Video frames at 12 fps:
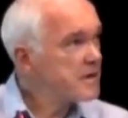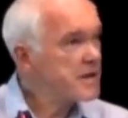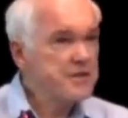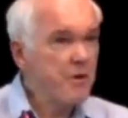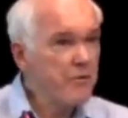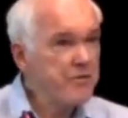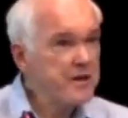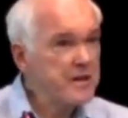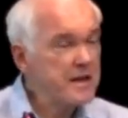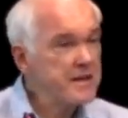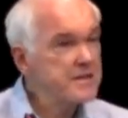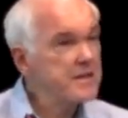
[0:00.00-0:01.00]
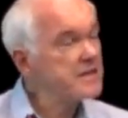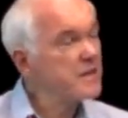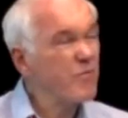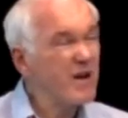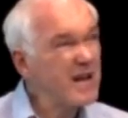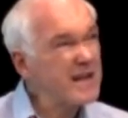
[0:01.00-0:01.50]
Is the whole thing like this? I say,
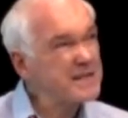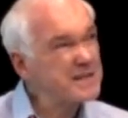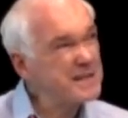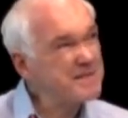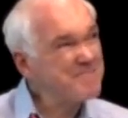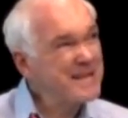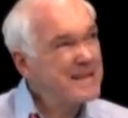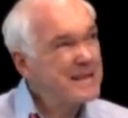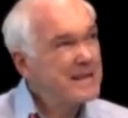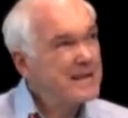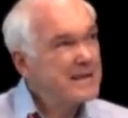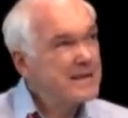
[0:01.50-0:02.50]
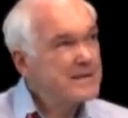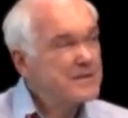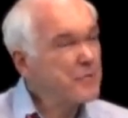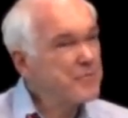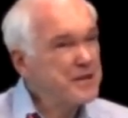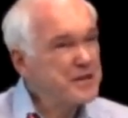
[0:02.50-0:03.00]
well, actually,
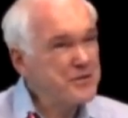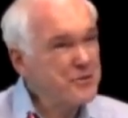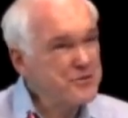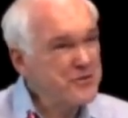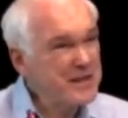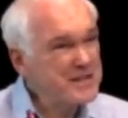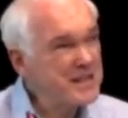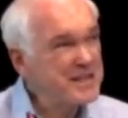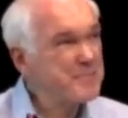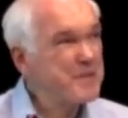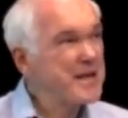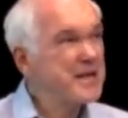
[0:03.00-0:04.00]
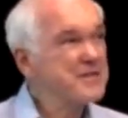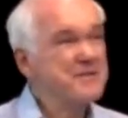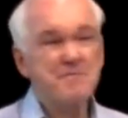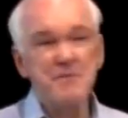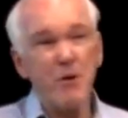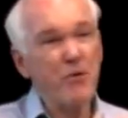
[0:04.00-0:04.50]
don't read this whole translation
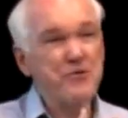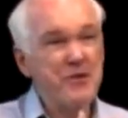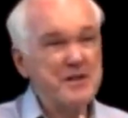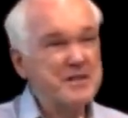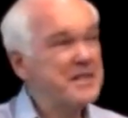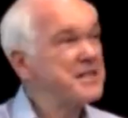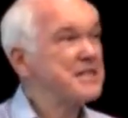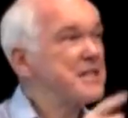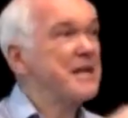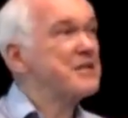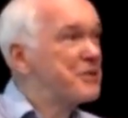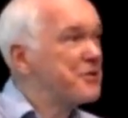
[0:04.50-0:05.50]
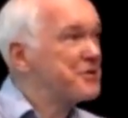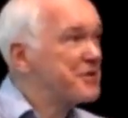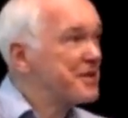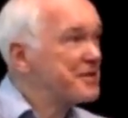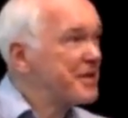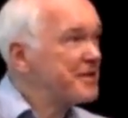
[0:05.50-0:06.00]
because the whole translation is not as good as
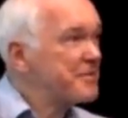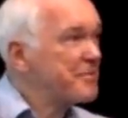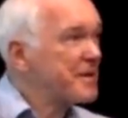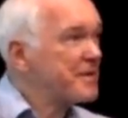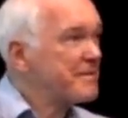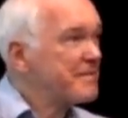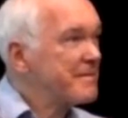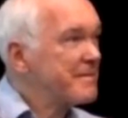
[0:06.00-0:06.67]
the essential one.